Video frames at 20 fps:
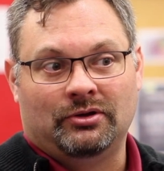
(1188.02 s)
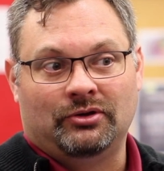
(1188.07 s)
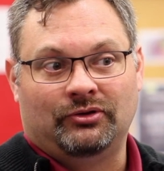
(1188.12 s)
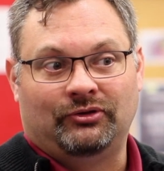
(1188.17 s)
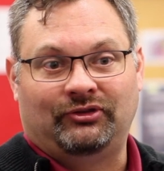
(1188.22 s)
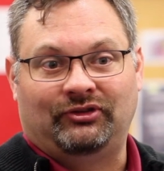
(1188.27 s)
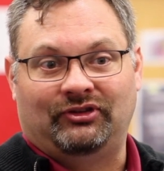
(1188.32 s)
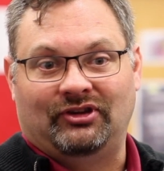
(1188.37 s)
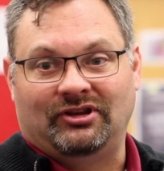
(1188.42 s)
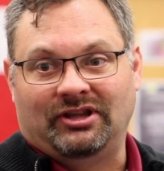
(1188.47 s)

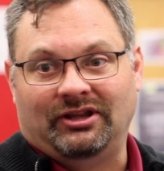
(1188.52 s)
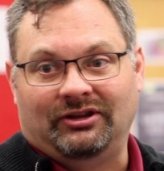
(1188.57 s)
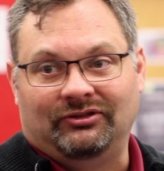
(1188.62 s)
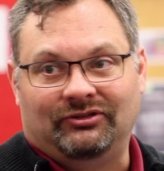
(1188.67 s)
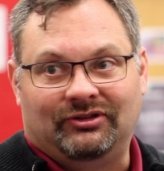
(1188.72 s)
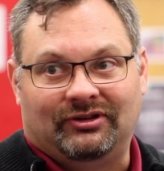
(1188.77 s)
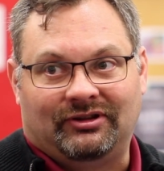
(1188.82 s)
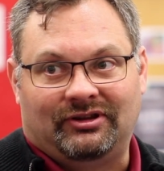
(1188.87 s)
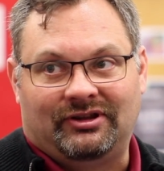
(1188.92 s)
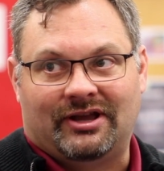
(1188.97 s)
singing
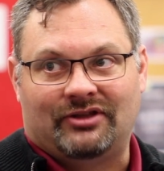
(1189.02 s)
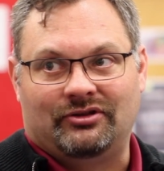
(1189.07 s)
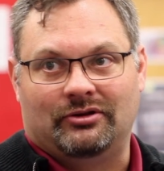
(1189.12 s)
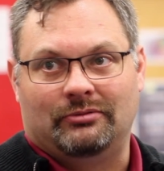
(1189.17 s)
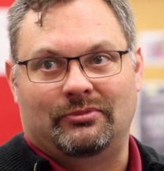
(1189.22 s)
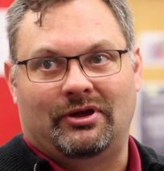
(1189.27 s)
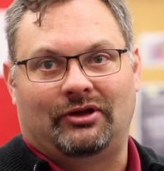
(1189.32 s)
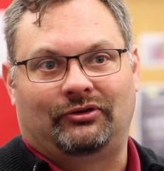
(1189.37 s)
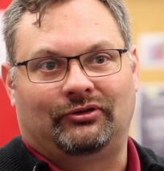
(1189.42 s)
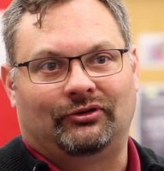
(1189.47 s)
together
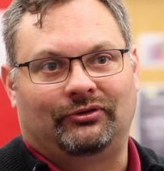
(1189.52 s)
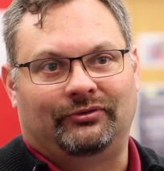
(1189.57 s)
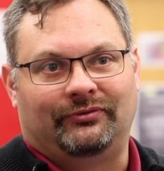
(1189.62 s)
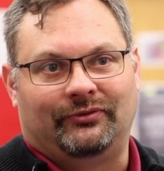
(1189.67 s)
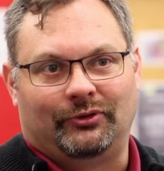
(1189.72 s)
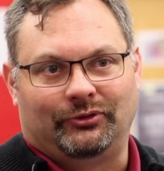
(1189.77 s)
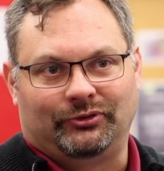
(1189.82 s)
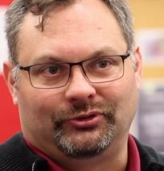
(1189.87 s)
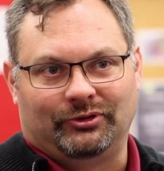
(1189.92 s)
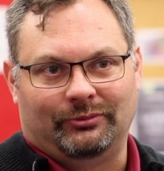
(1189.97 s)
makes us
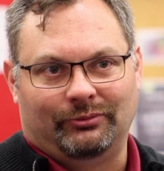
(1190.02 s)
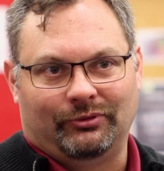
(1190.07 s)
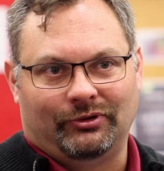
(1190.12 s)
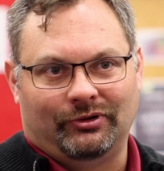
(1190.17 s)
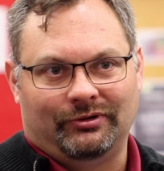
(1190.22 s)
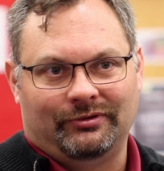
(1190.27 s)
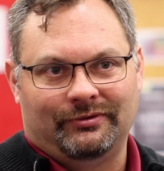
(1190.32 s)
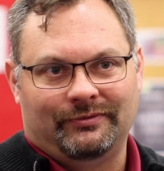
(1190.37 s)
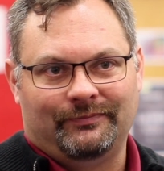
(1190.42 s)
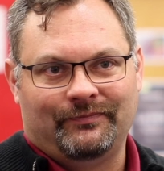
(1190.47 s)

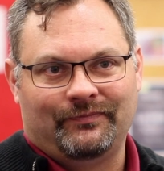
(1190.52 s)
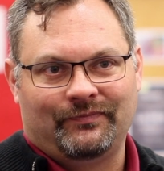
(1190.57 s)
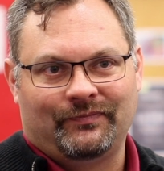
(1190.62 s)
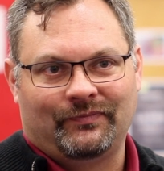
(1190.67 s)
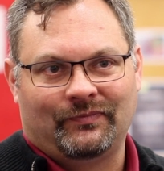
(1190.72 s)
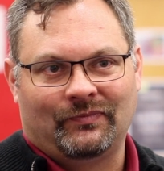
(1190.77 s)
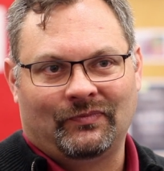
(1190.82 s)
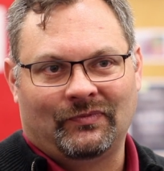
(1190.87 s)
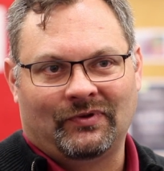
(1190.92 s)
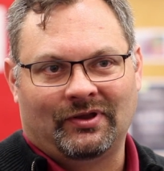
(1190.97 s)
vulnerable.
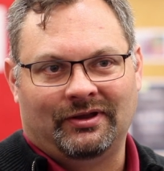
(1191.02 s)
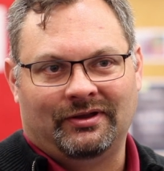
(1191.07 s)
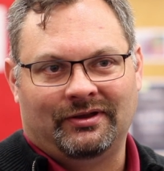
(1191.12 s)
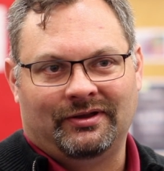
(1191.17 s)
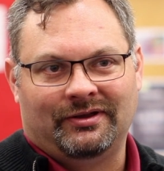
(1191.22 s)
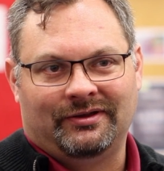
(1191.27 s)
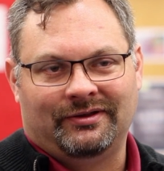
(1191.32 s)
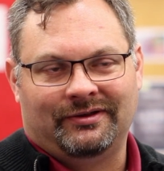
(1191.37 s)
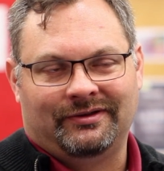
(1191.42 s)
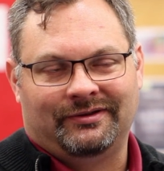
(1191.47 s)

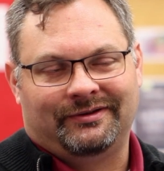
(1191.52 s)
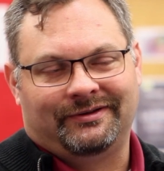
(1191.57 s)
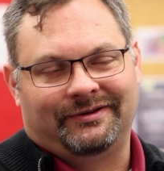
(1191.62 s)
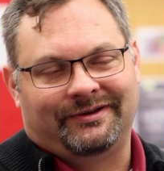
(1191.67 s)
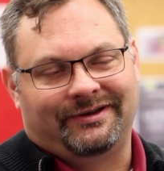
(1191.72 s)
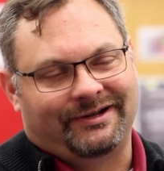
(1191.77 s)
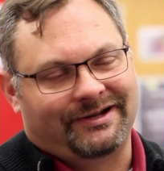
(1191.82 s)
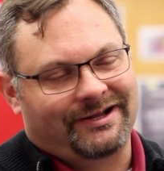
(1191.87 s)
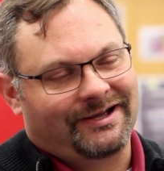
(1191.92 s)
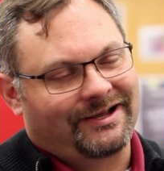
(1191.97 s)

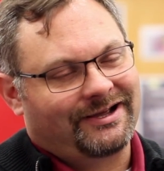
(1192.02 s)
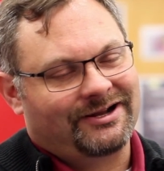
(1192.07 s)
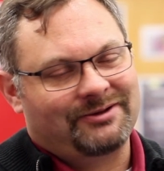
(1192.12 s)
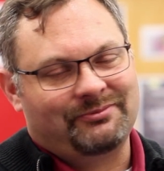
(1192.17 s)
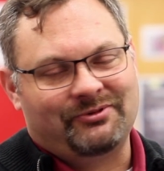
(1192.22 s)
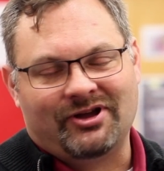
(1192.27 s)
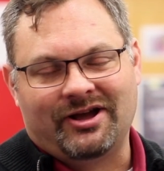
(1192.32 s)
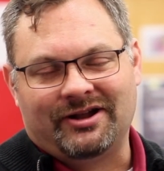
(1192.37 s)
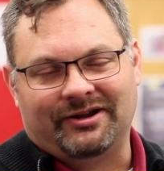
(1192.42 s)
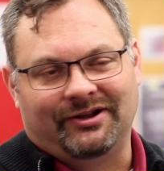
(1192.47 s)
And I gotta
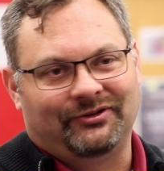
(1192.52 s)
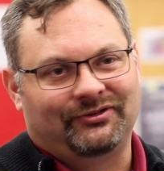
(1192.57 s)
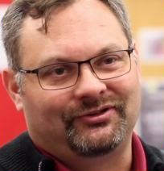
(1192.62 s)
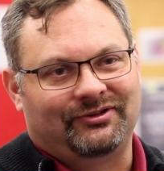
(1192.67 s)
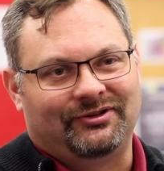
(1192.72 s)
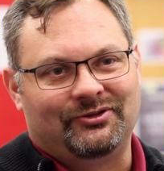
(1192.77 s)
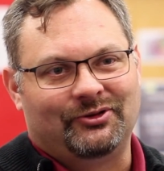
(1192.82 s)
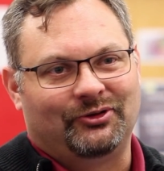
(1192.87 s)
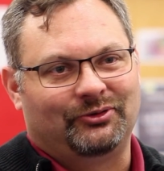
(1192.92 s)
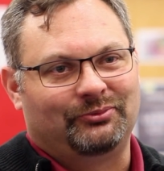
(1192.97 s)
be honest,
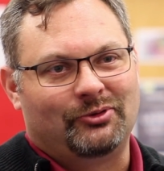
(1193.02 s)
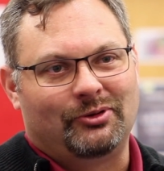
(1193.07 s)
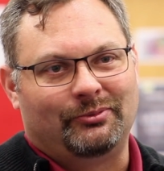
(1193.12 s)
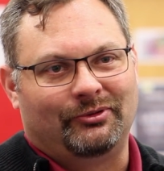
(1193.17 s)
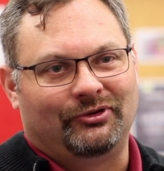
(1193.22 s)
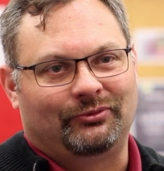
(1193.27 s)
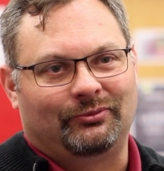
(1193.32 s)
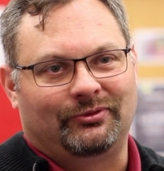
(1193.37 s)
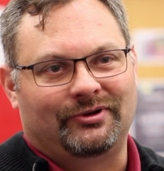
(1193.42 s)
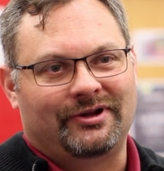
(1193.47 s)
in those
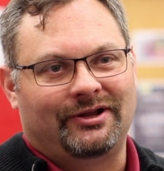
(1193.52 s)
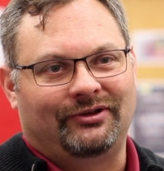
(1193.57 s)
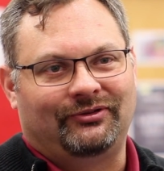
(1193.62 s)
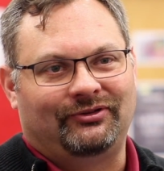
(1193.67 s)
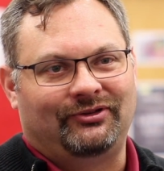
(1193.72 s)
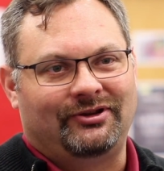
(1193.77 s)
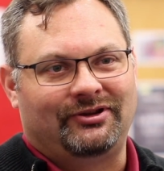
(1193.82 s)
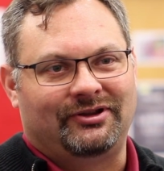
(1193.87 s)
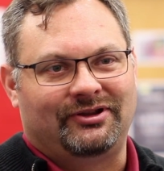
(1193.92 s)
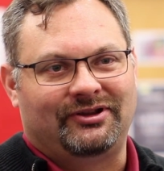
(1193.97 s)
moments, we're not
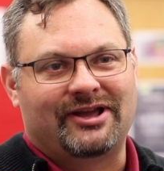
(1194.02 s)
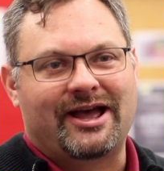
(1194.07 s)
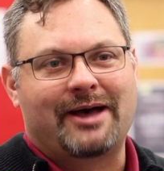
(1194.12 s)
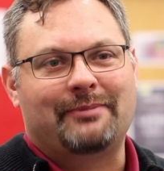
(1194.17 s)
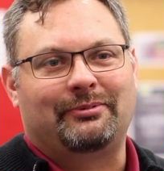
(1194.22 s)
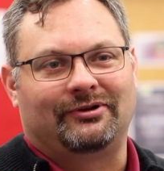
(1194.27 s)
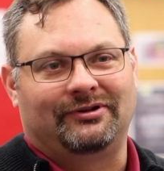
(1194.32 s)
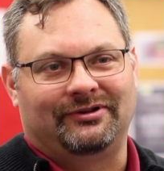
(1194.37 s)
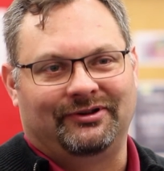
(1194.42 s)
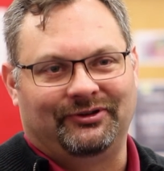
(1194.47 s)
seeking
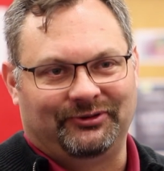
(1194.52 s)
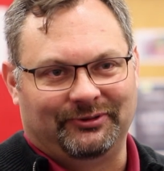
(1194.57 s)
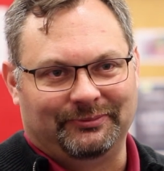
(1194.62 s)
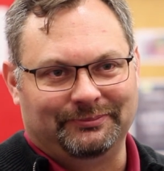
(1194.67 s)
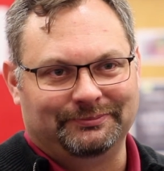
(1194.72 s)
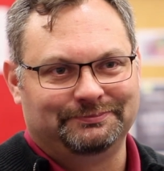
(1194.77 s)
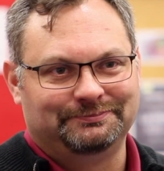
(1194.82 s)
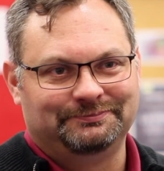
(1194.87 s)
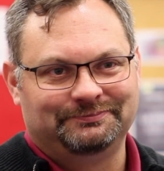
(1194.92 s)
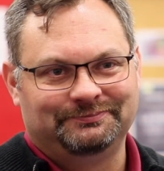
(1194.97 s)

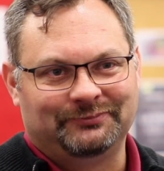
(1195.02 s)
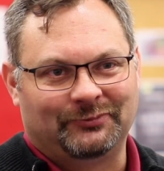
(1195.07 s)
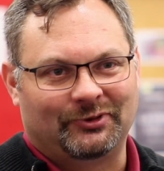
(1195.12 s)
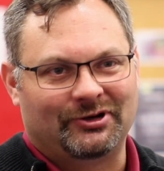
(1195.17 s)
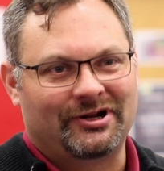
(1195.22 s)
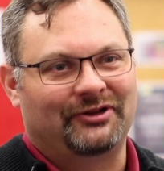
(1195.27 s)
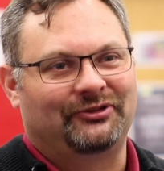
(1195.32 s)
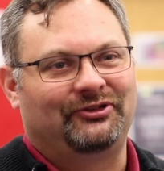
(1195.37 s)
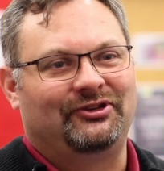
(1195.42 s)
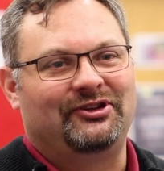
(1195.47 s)
capitalism. We're
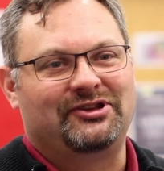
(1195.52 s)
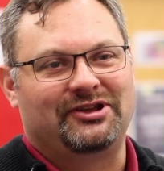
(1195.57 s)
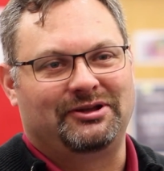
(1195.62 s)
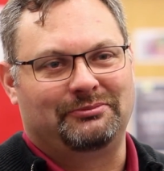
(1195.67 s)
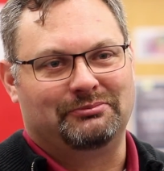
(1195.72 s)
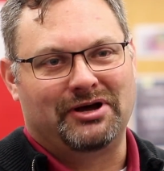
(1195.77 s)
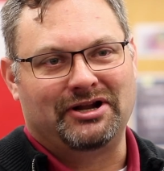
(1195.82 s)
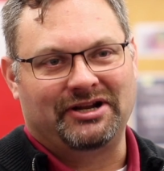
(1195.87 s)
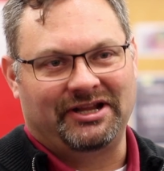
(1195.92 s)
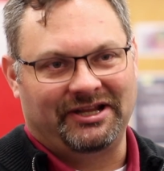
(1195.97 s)
not
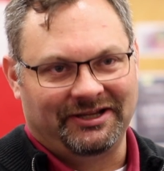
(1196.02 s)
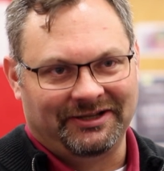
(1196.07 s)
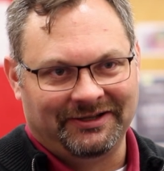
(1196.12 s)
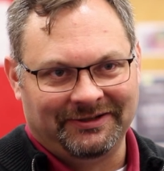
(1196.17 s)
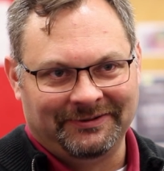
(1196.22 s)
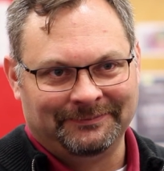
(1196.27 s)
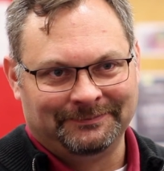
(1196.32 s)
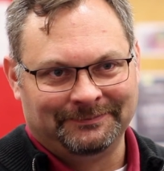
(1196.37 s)
seeking money.